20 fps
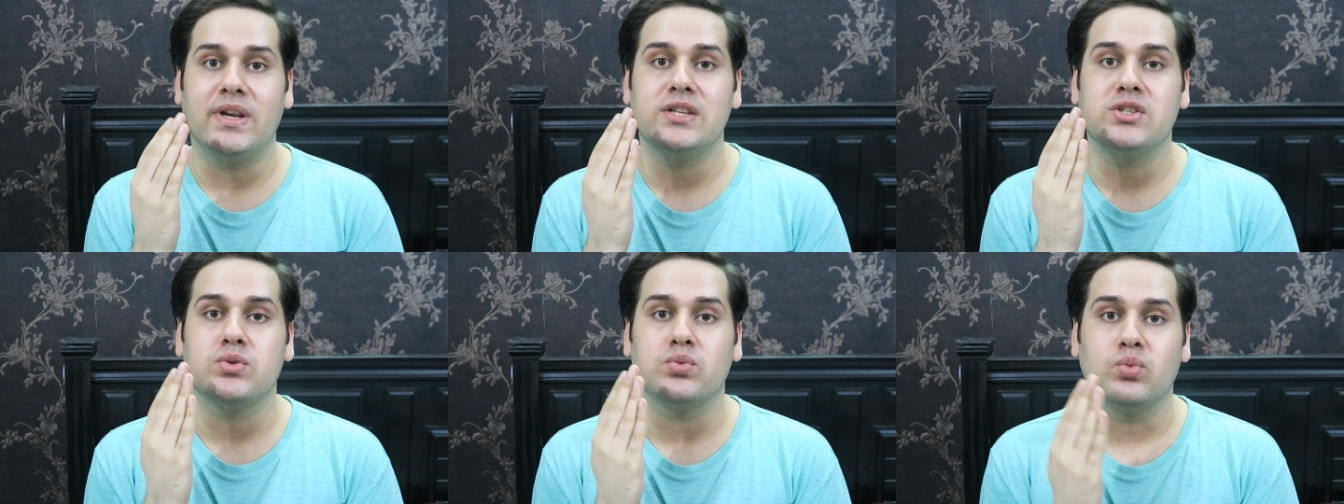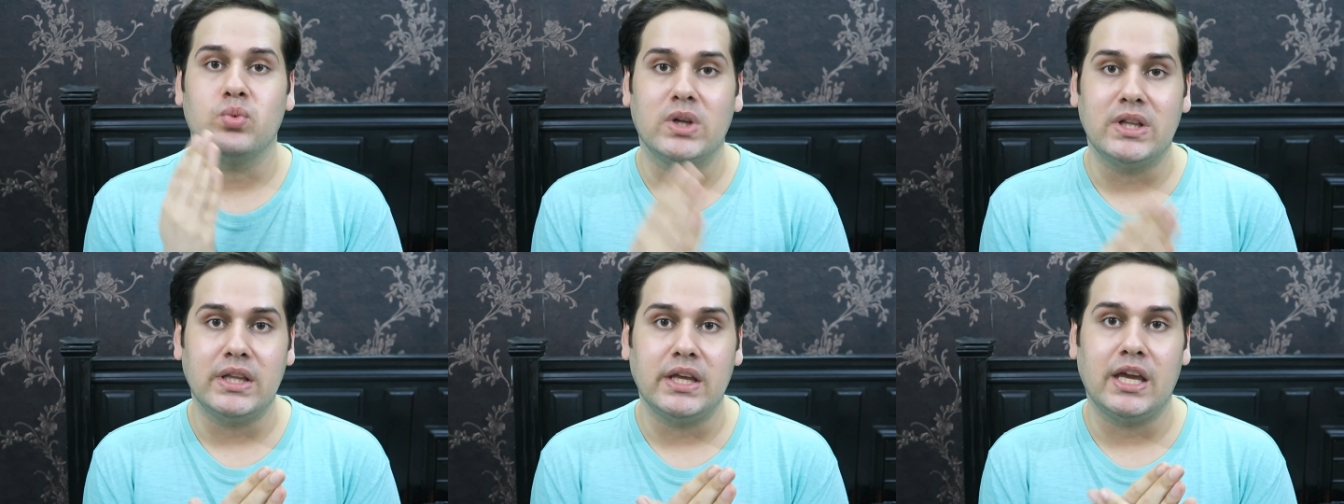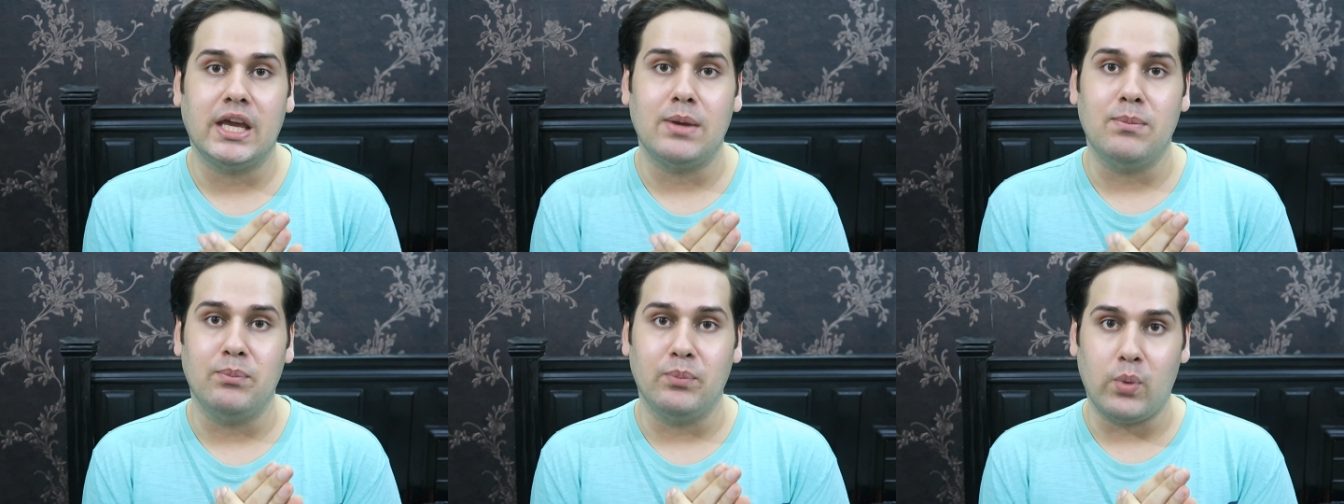and it's
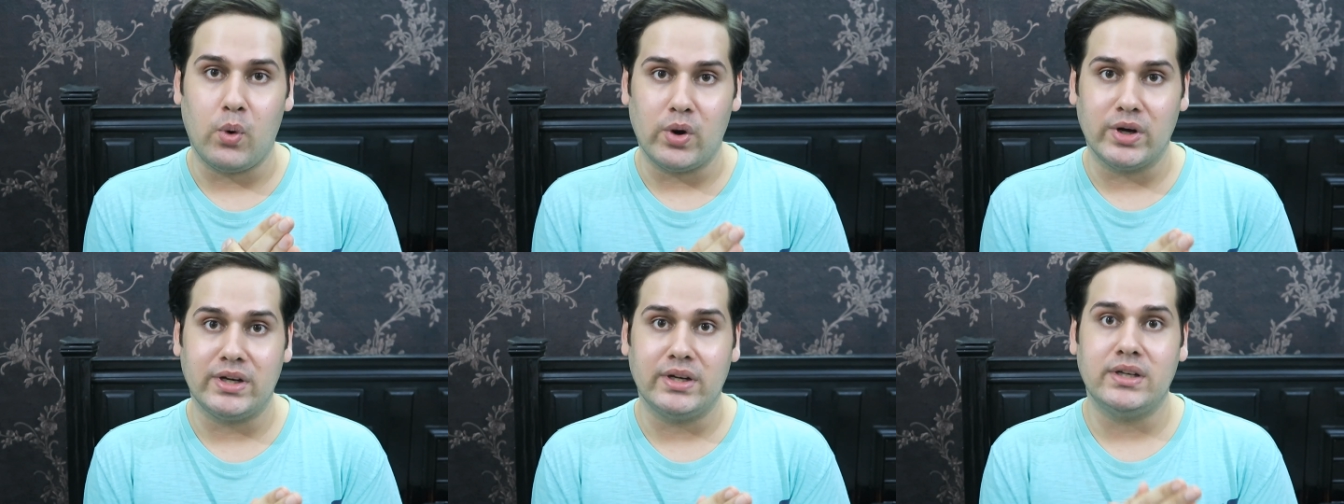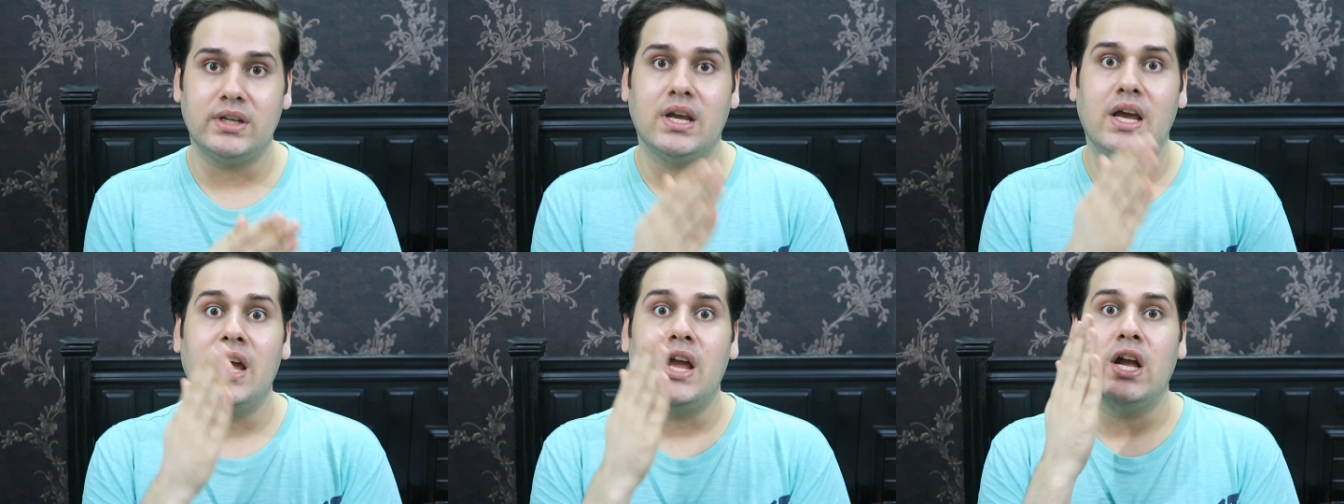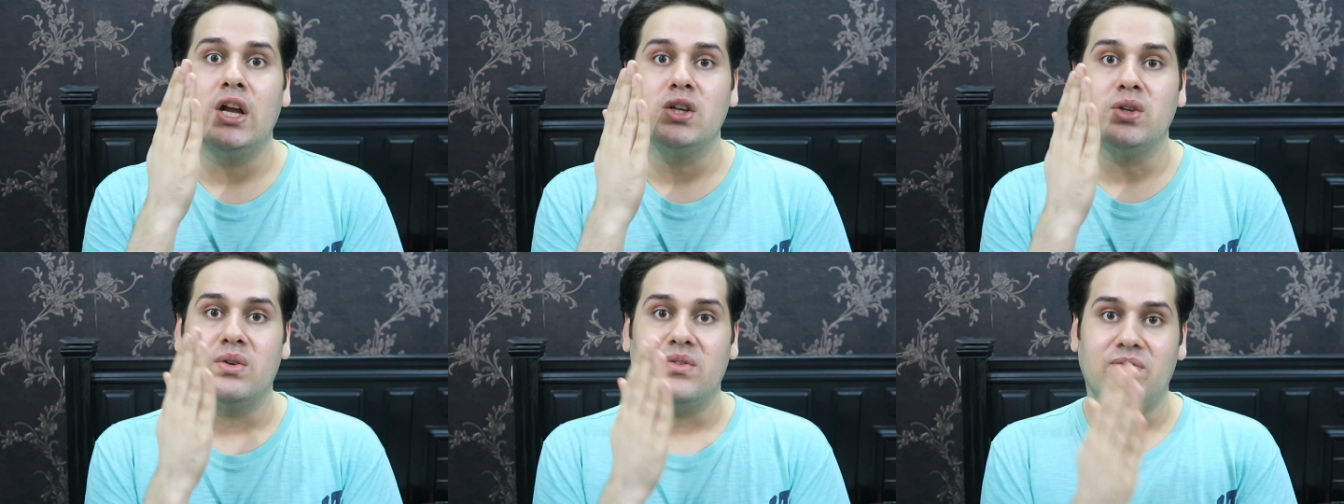really important
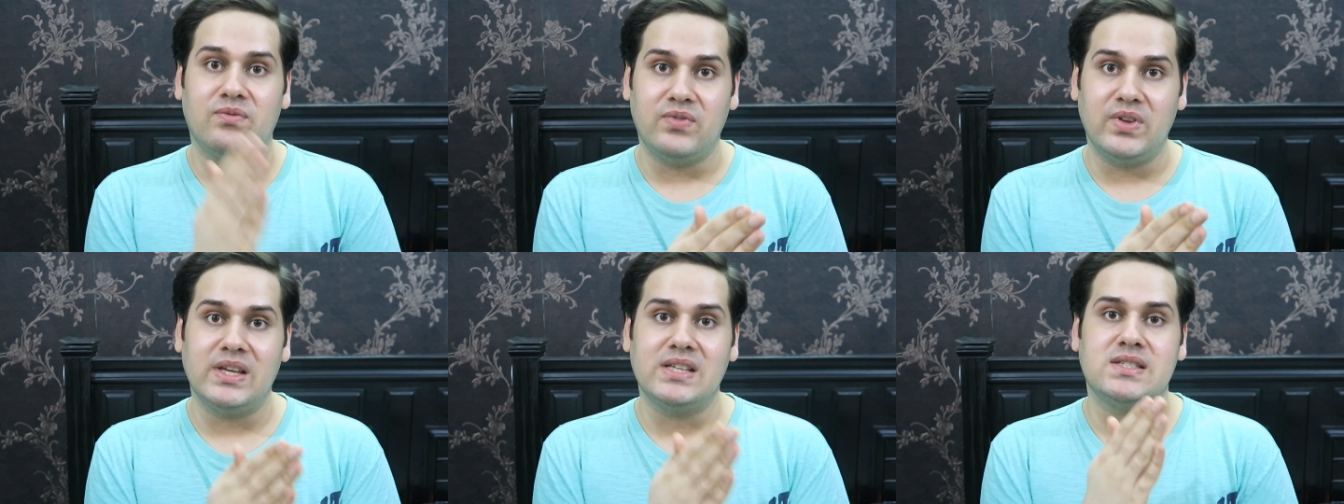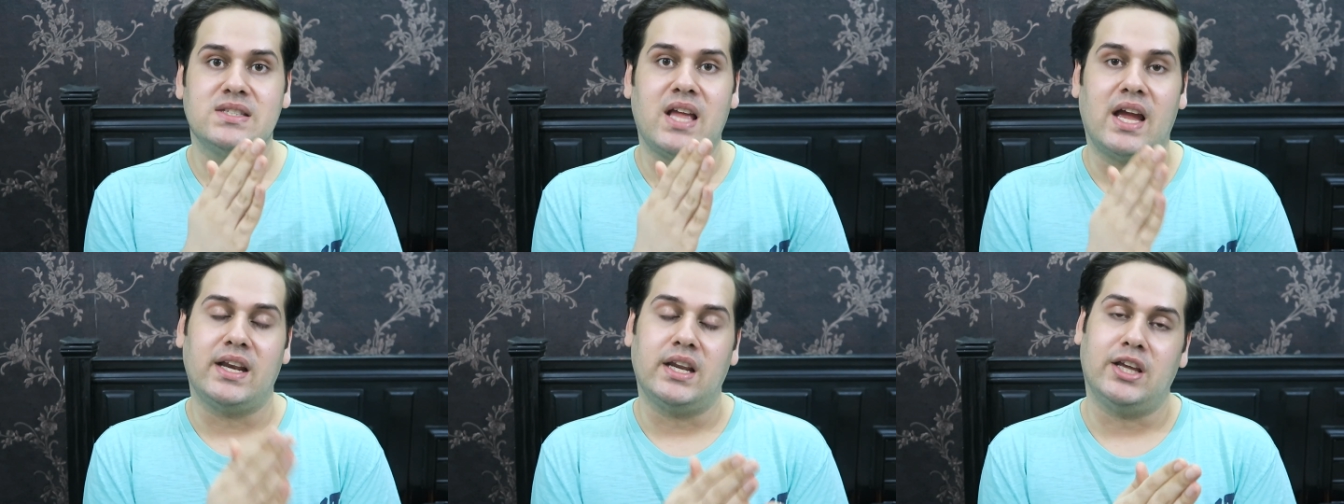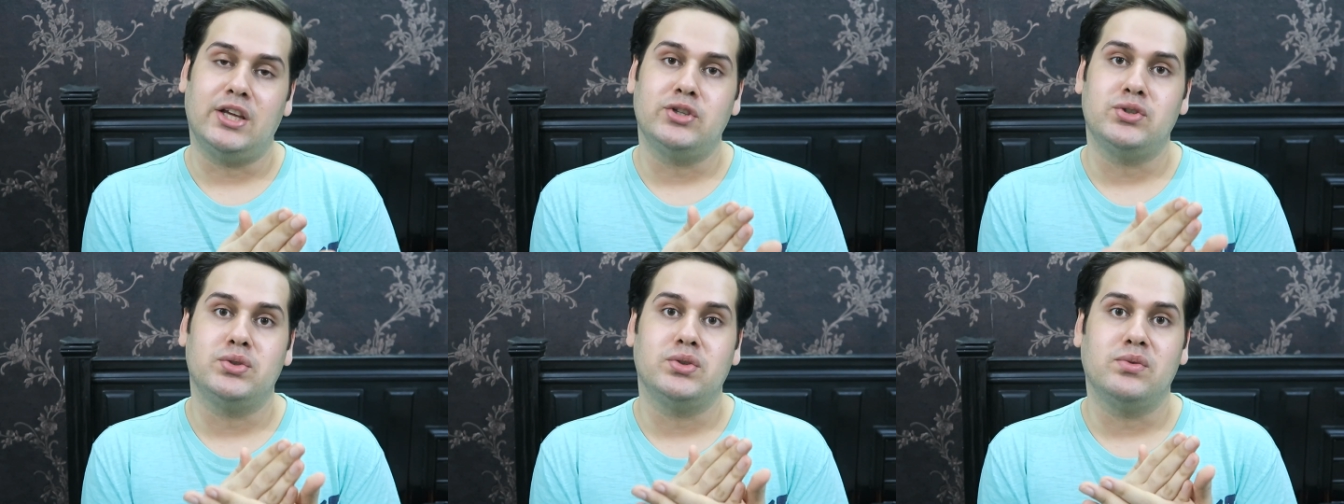to fix
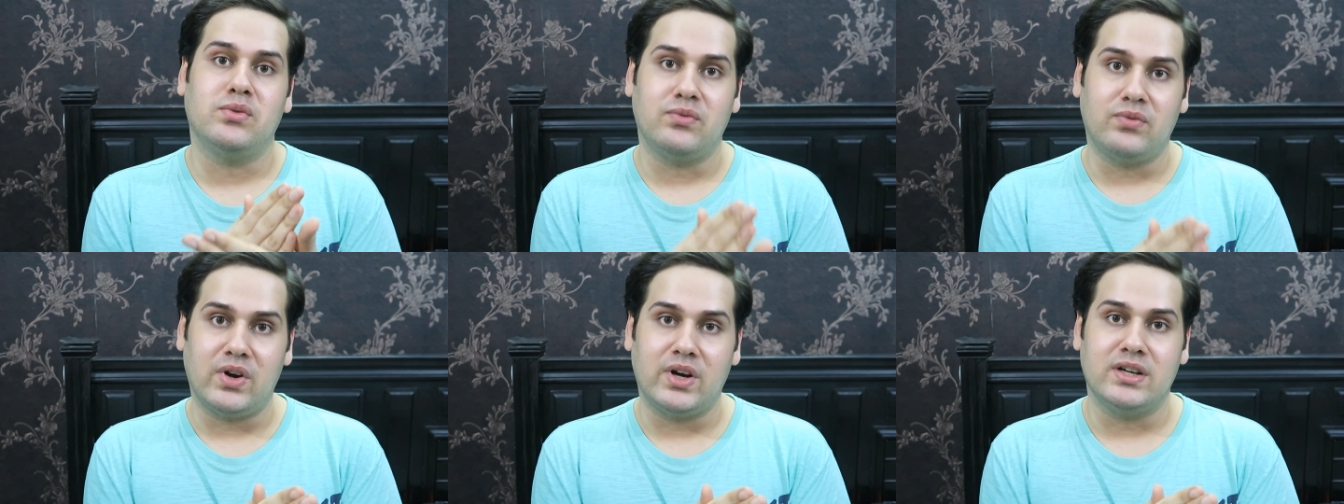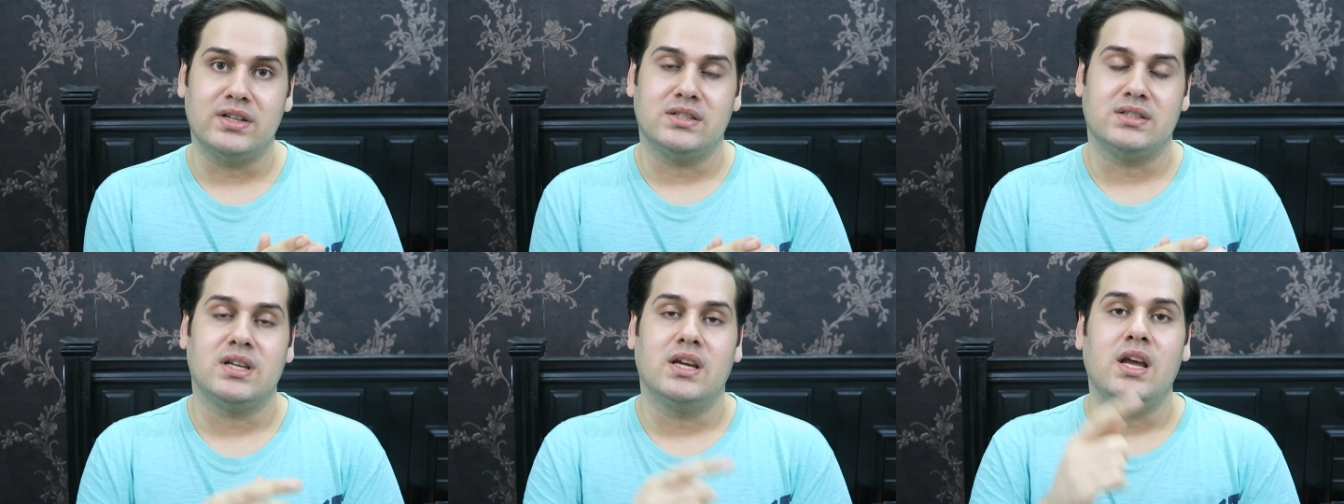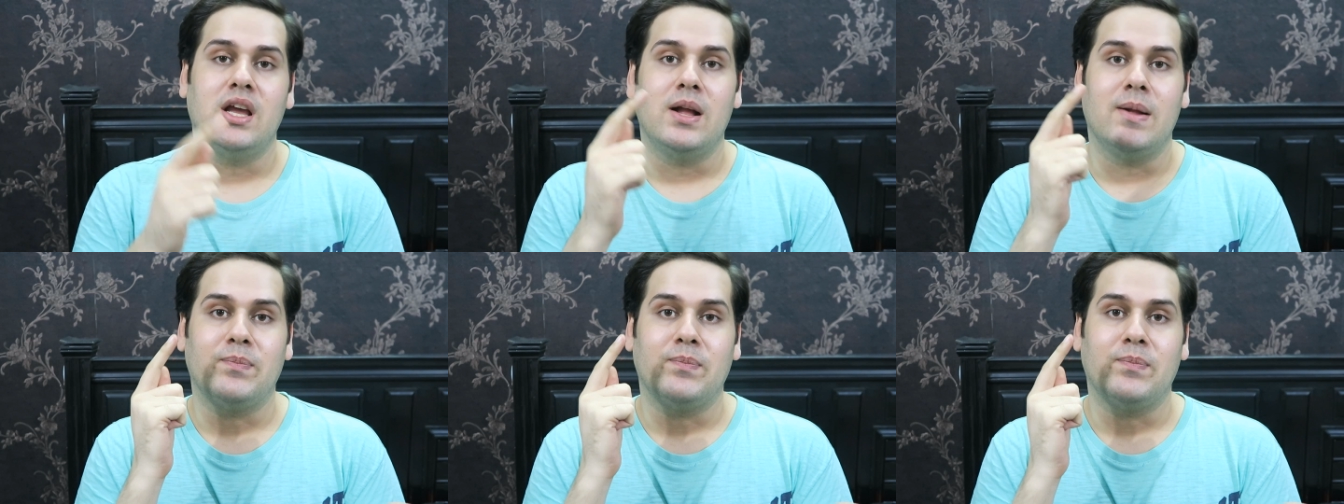that issue first.